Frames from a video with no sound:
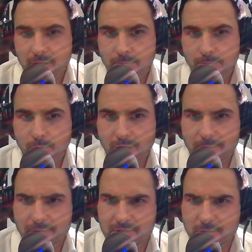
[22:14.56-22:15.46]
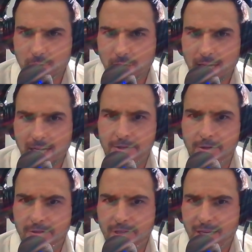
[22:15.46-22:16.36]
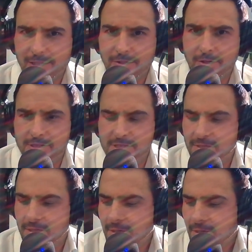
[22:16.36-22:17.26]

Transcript: brought up in the school of hard knocks.